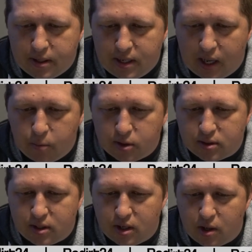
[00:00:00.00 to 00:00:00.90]
Dan
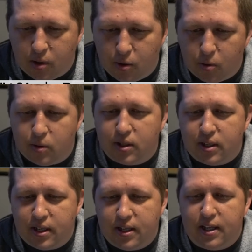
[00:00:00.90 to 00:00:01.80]
wants to know,
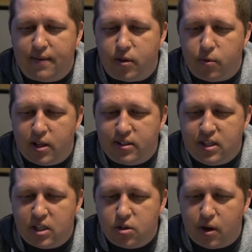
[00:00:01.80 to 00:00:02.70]
if the Reds
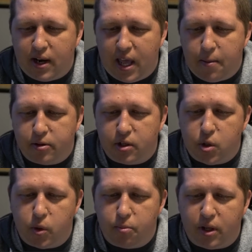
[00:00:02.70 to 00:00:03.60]
did trade Hamilton,
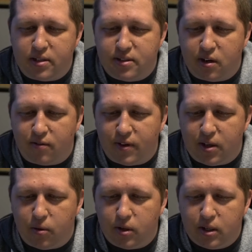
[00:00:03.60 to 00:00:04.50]
who would play center
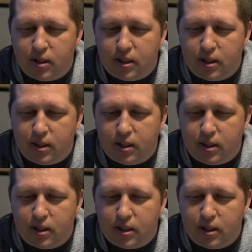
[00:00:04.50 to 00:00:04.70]
field?